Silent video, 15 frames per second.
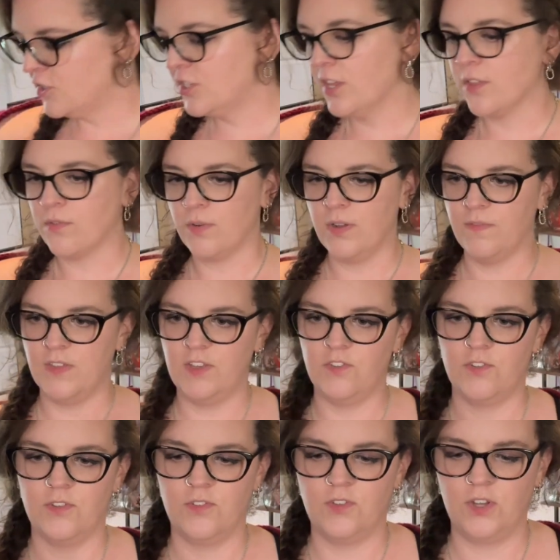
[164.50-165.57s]
got 3 of
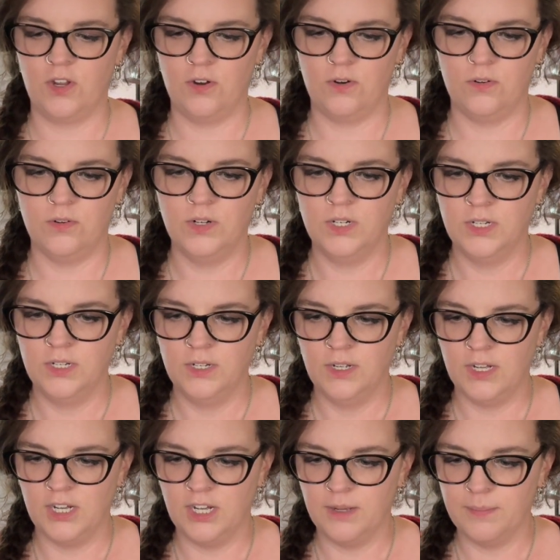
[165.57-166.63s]
these. So
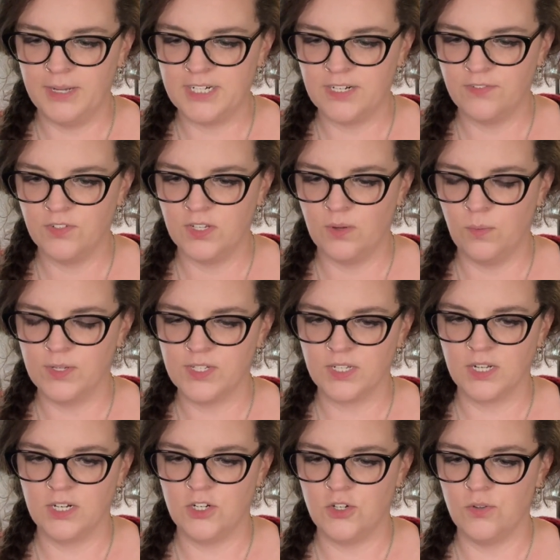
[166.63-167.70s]
I definitely wasn't
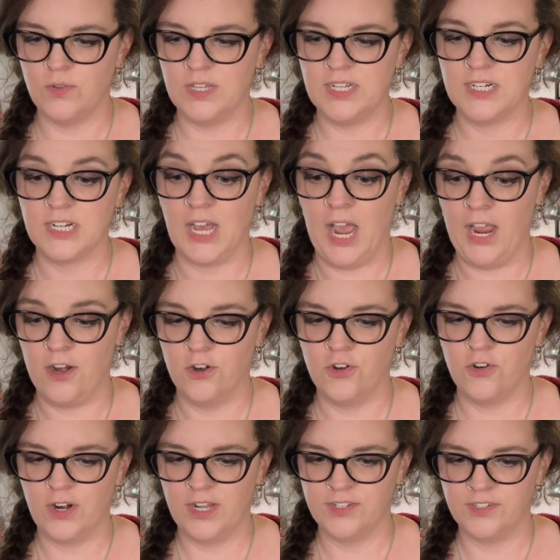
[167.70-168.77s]
gonna do the entire
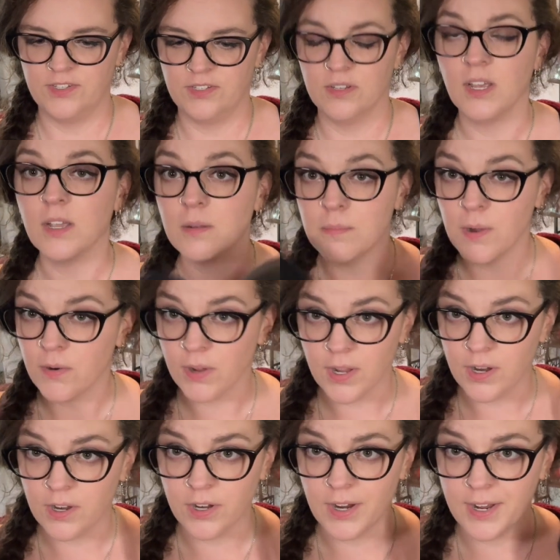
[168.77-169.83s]
dress like
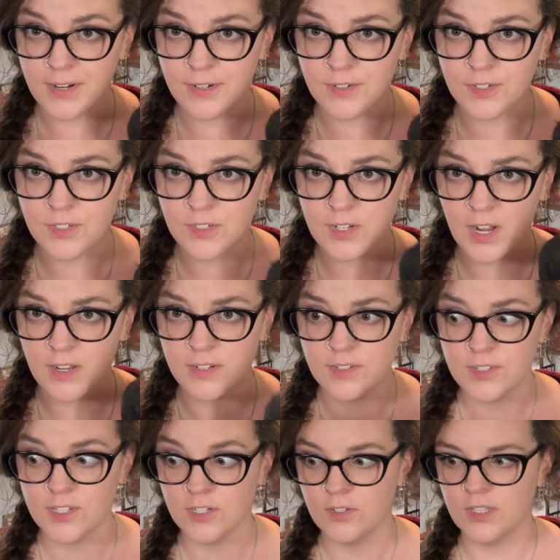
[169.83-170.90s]
mohair and cotton
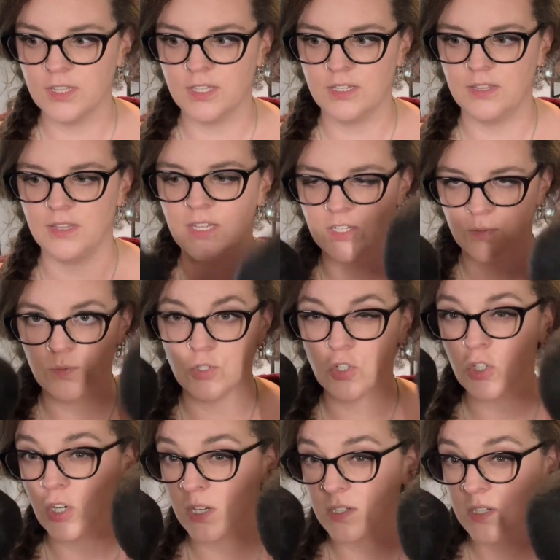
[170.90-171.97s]
and silk. This was
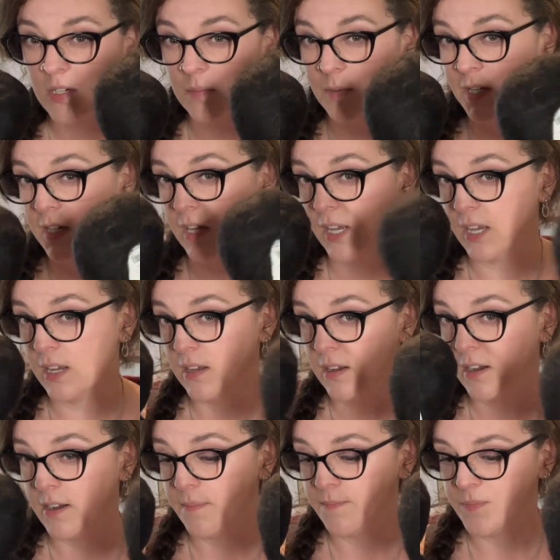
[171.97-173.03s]
just to be like,
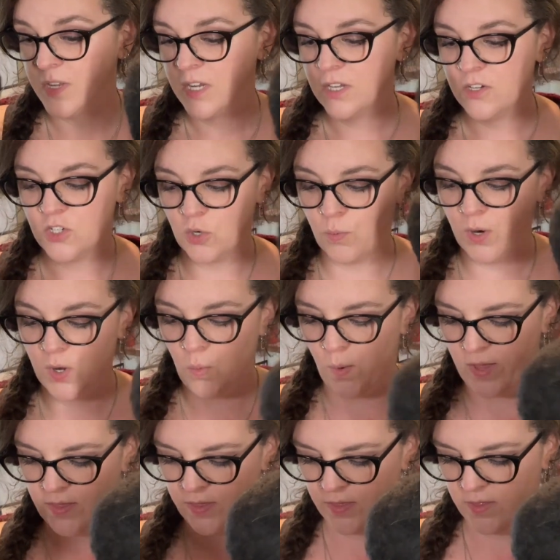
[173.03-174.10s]
to work
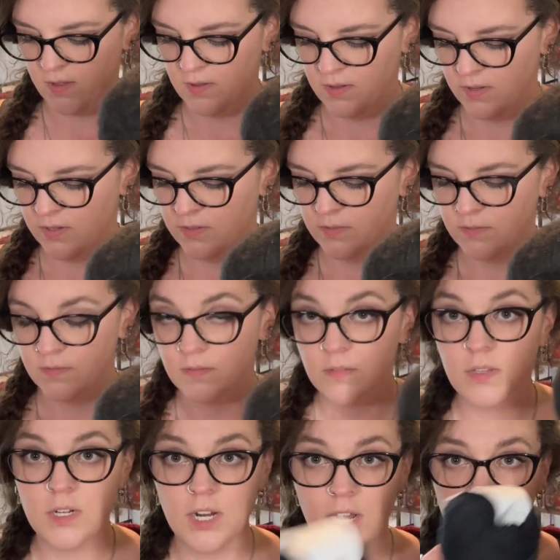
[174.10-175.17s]
with
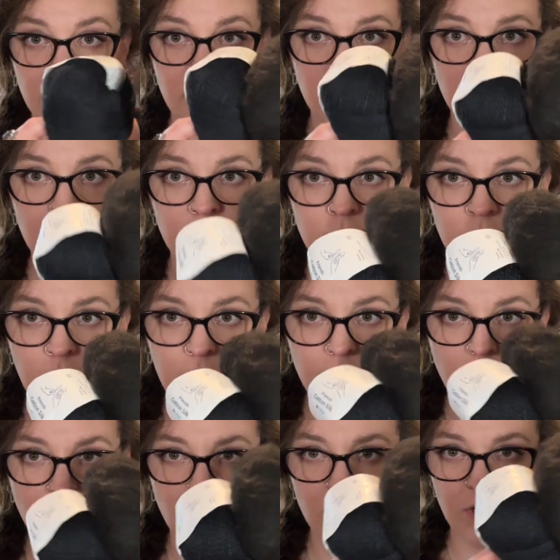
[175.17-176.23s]
the cotton, kind of
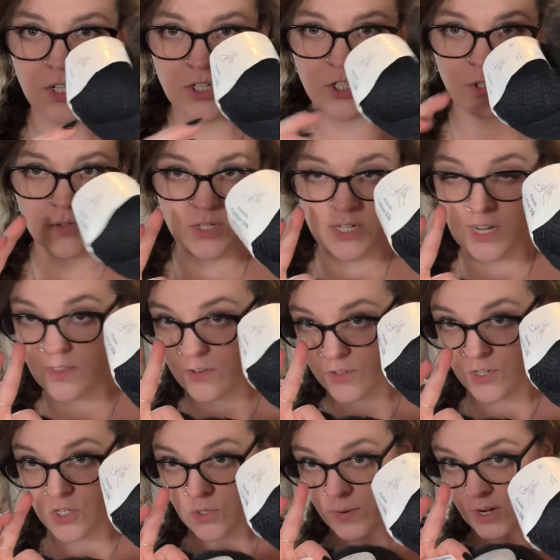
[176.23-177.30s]
do a two together
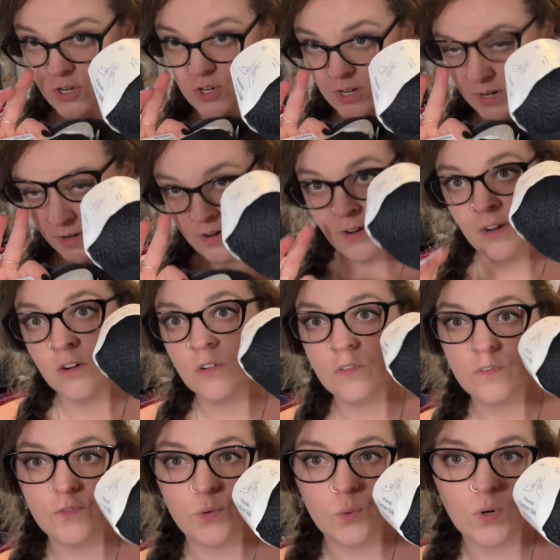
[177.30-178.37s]
situation
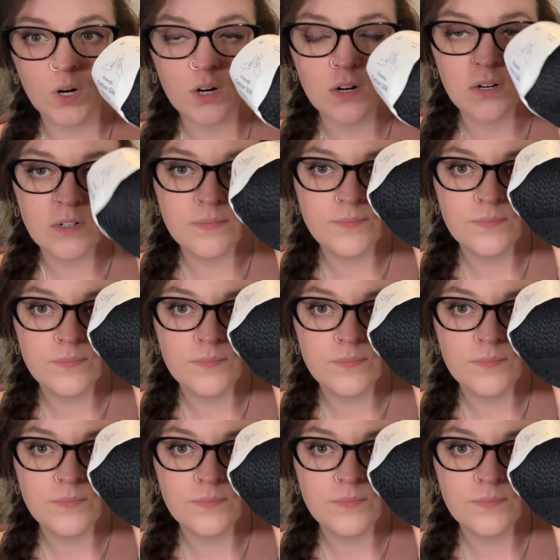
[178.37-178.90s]
for